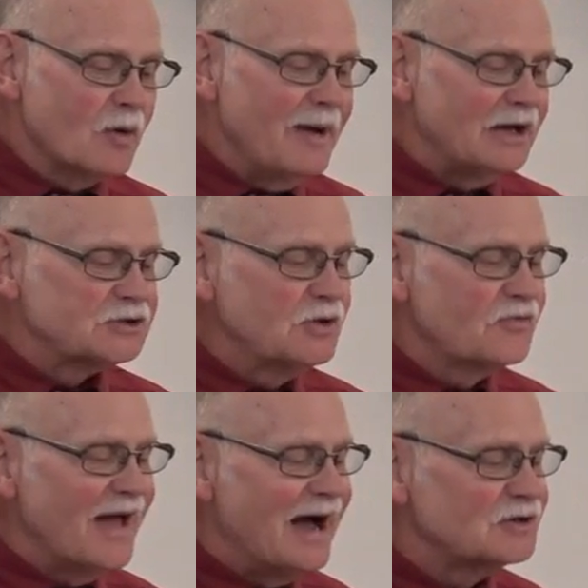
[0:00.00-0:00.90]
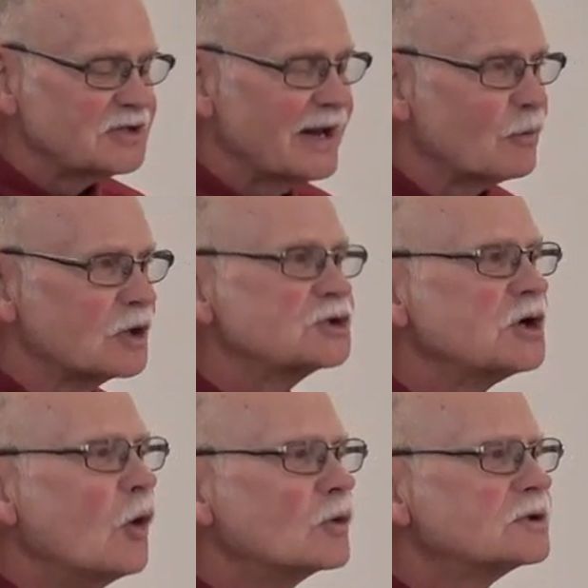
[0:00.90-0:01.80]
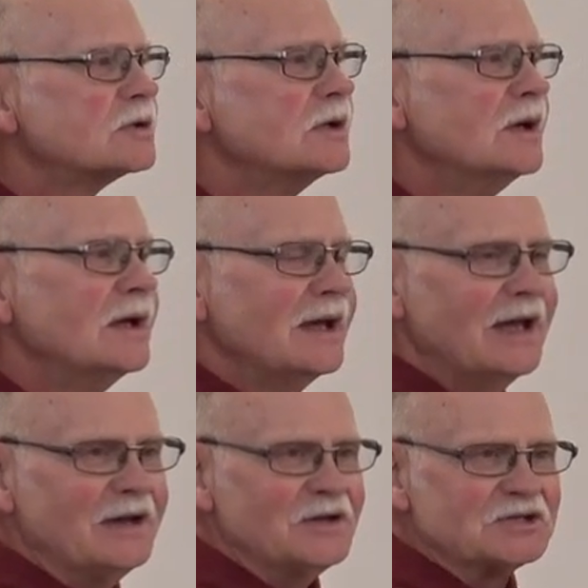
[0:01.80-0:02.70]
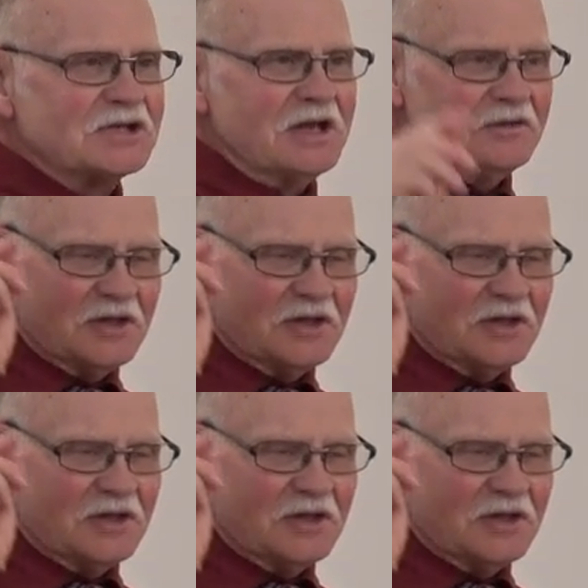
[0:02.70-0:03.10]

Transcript: were about 2,000 and were choked in the sea.